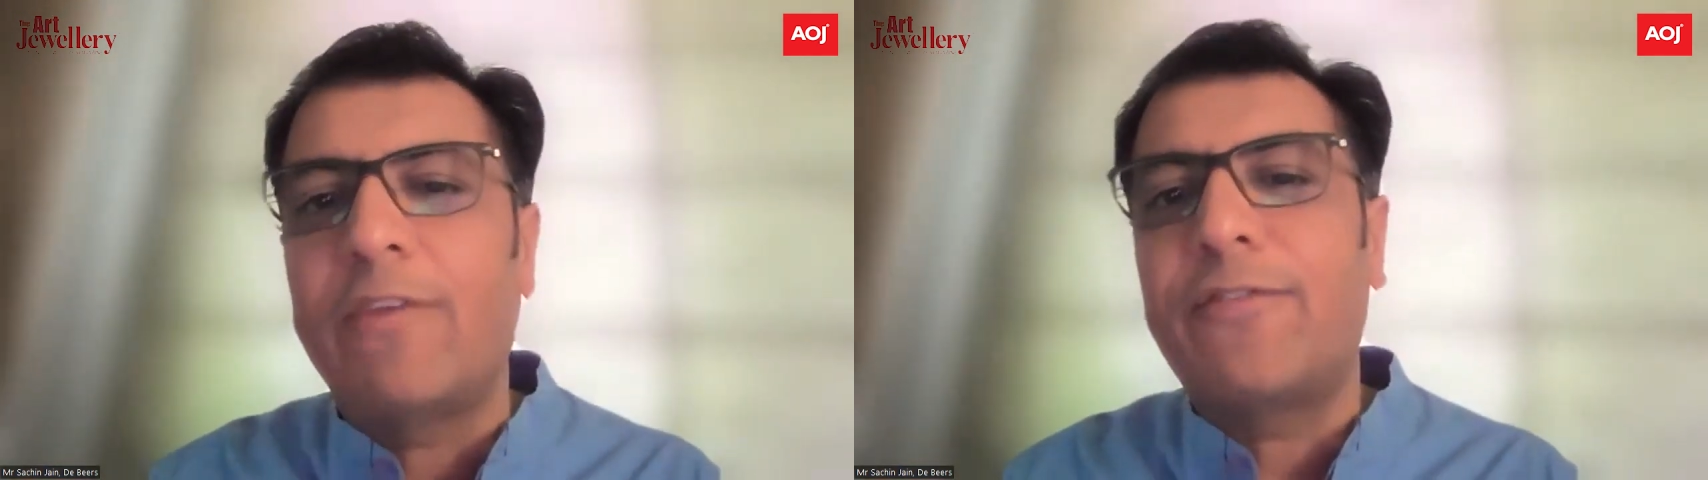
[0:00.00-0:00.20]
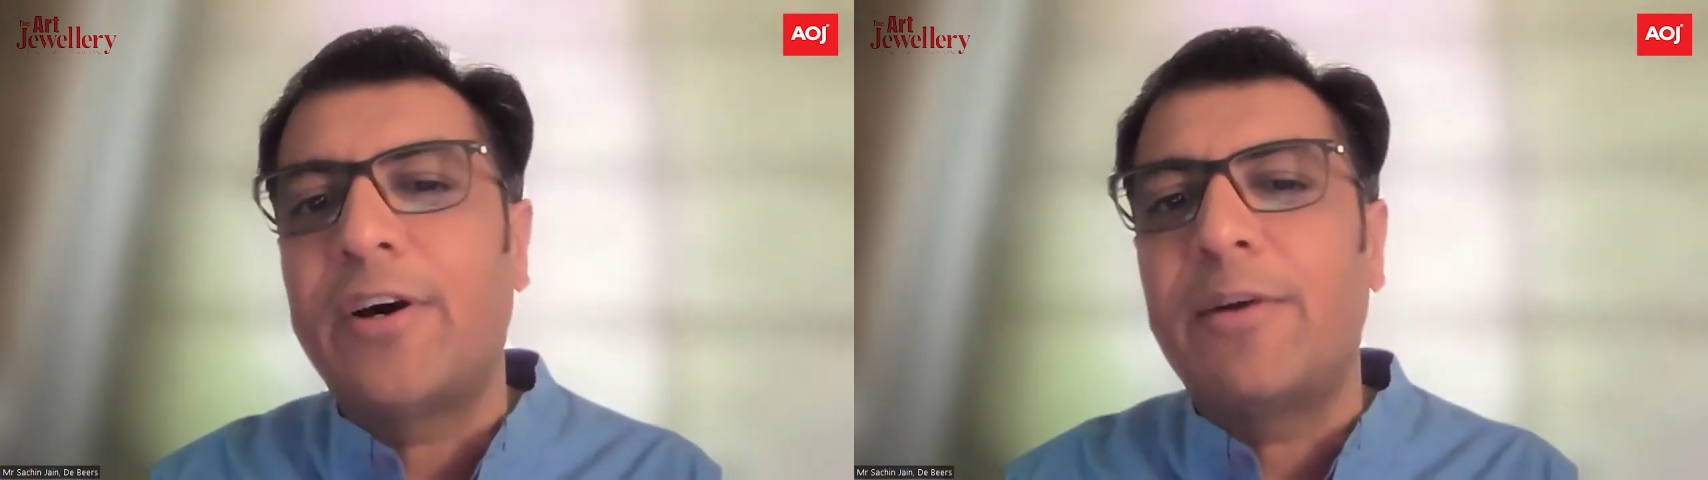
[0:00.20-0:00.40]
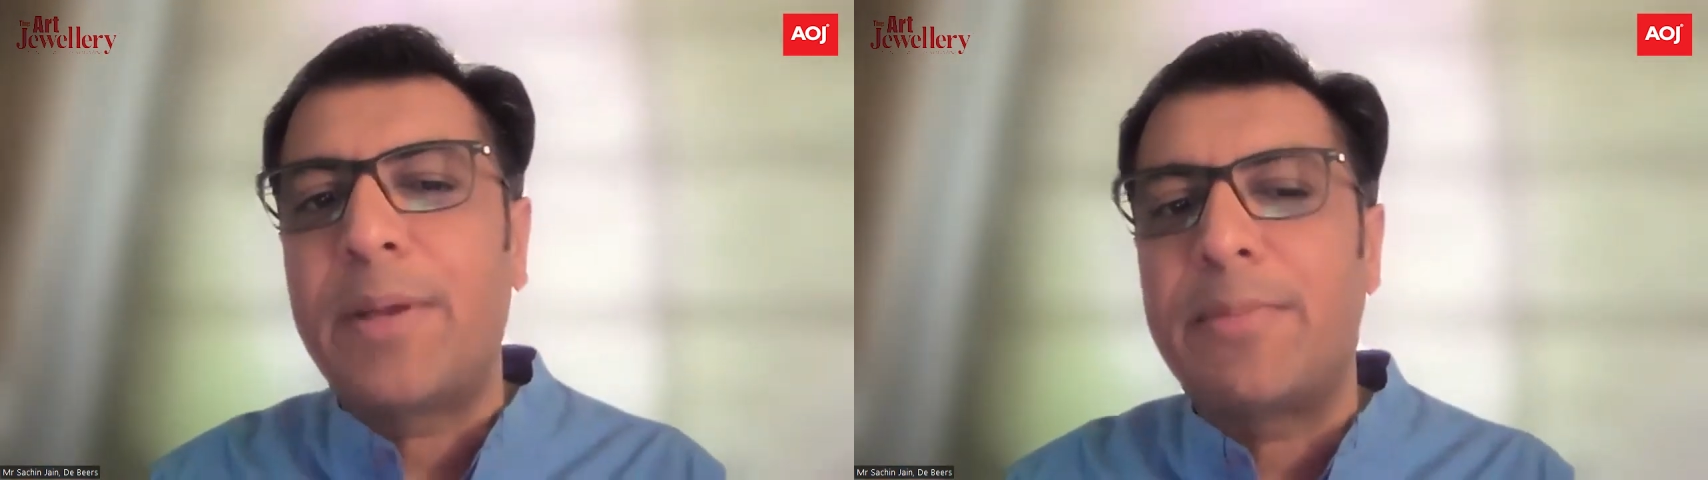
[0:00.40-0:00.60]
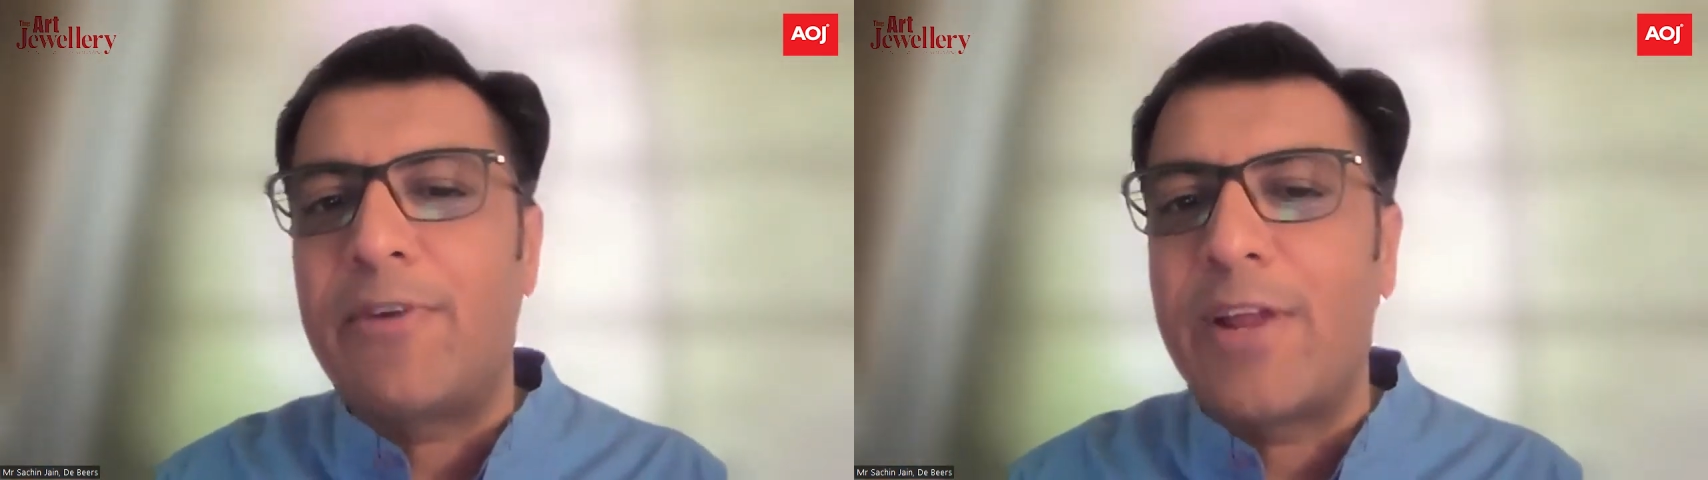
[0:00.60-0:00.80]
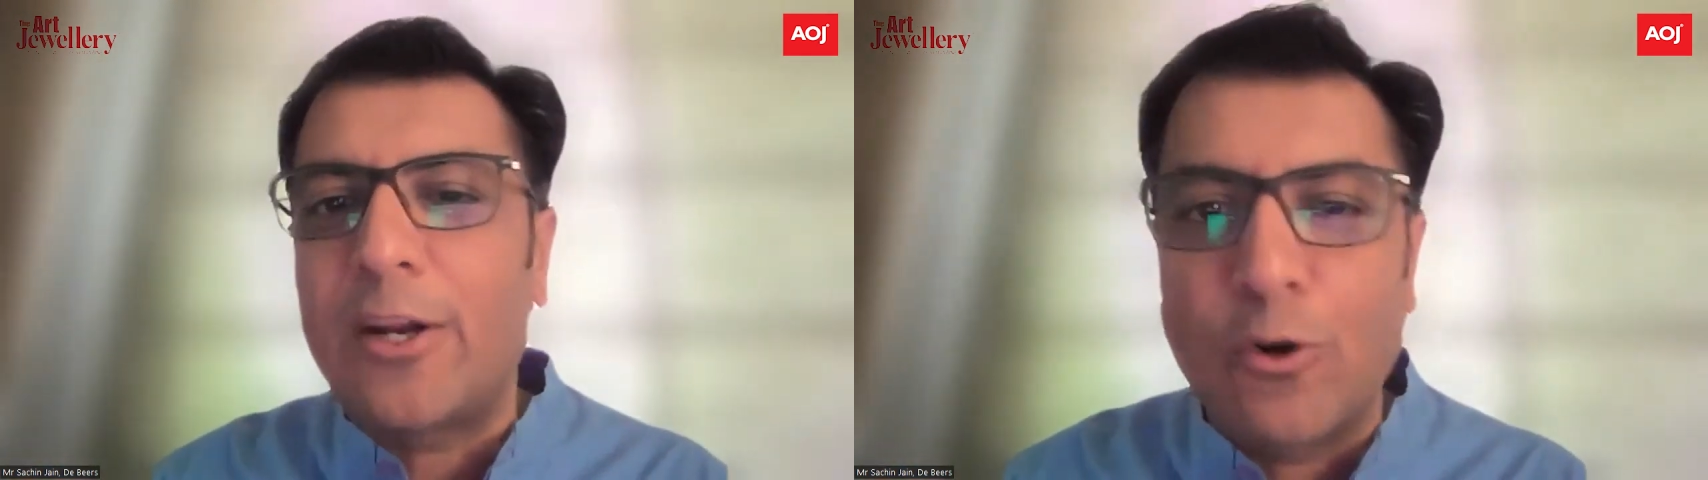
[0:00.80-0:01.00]
of uh, people
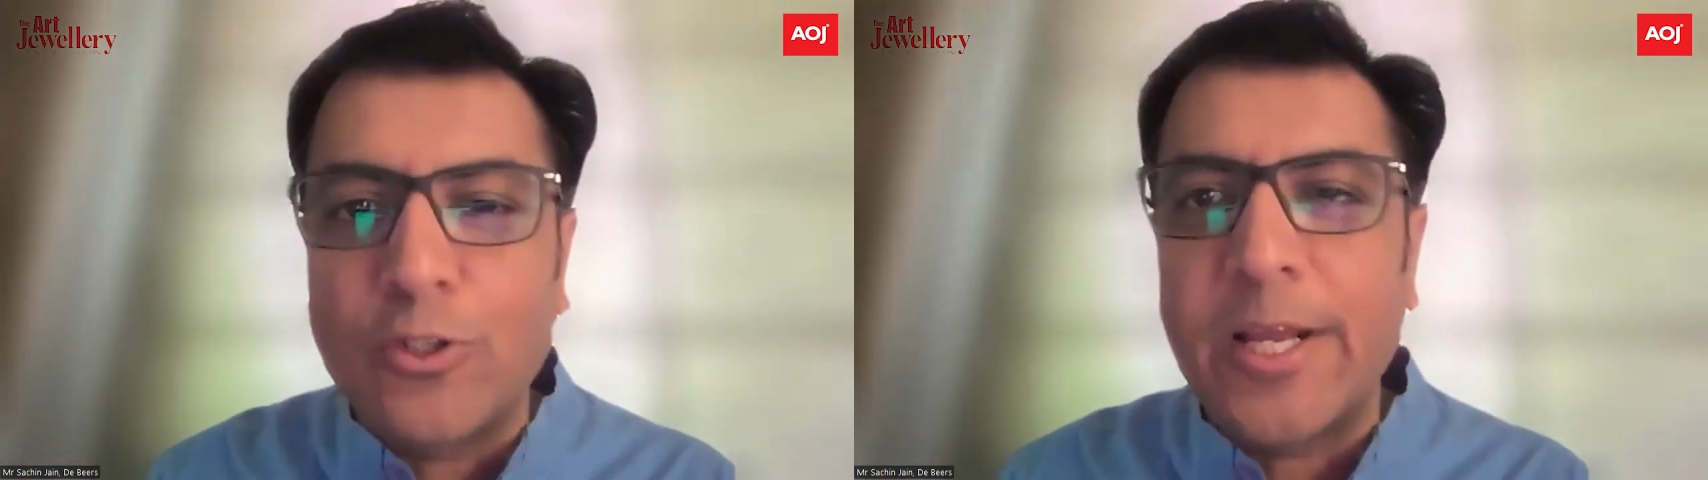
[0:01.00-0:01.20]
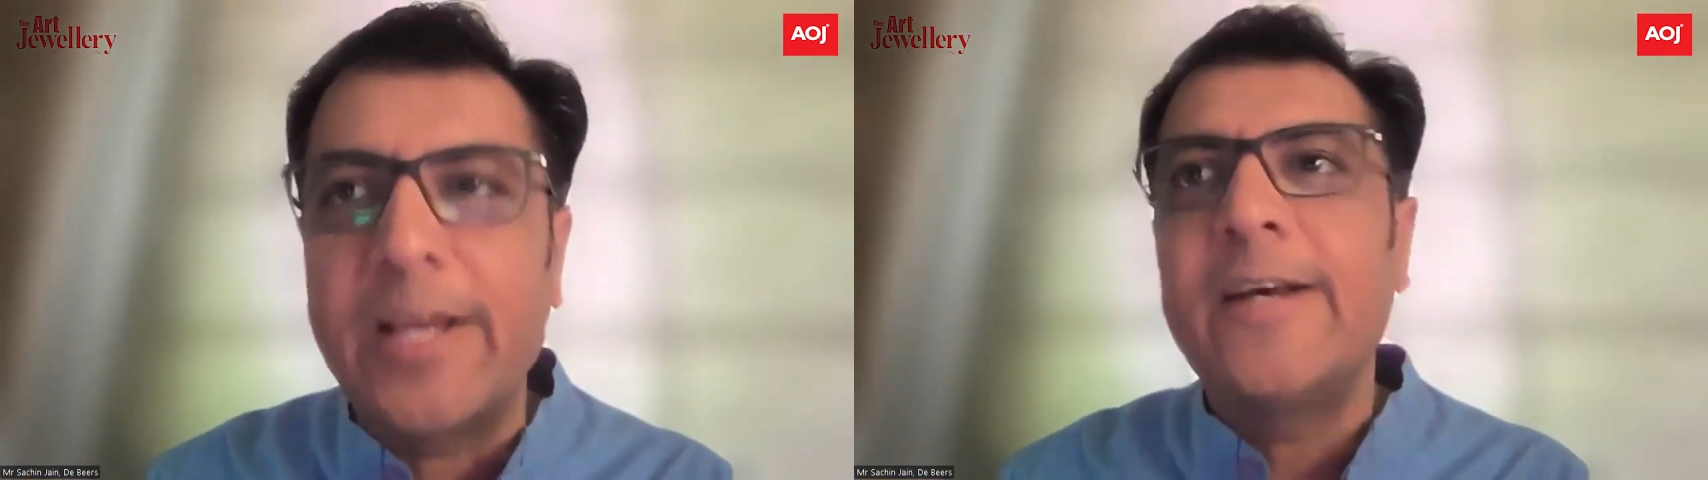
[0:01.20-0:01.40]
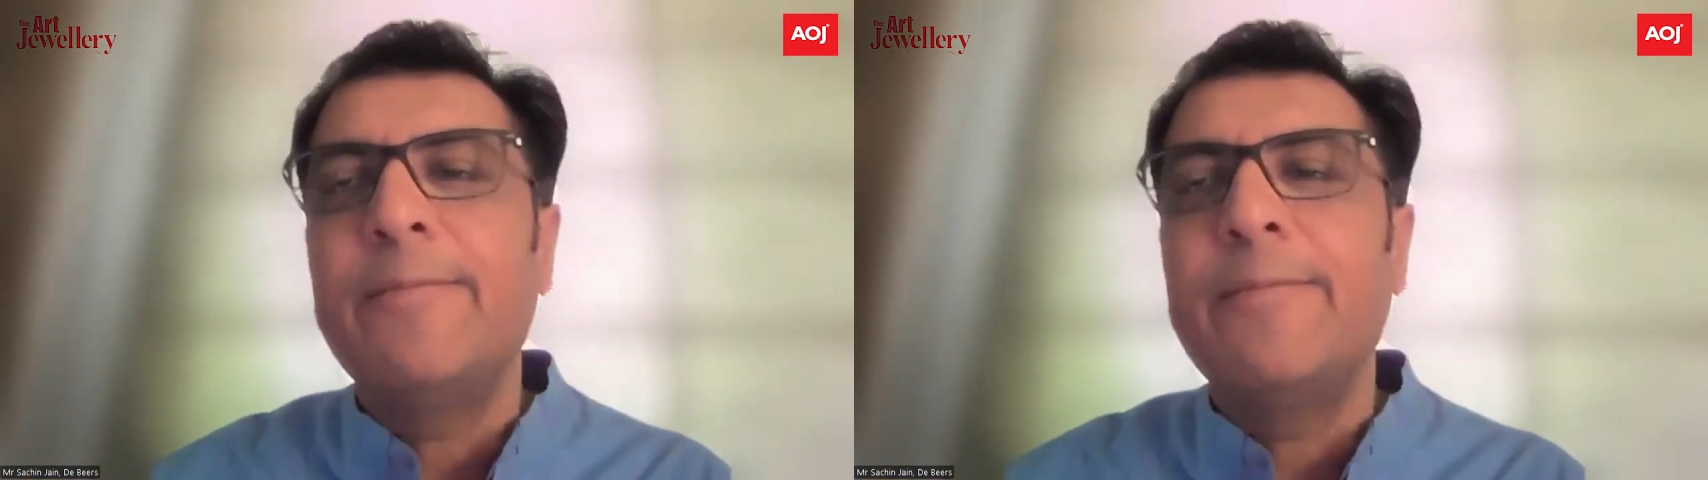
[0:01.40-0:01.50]
very closely